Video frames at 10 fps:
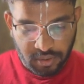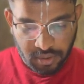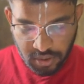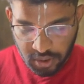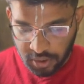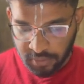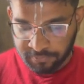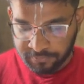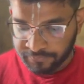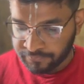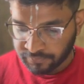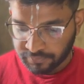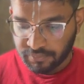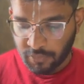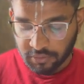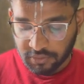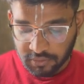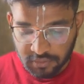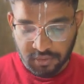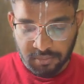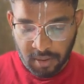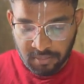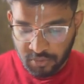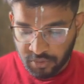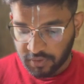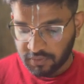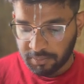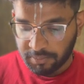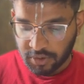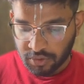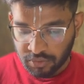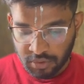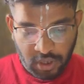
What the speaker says: um, processes in memory, CPU,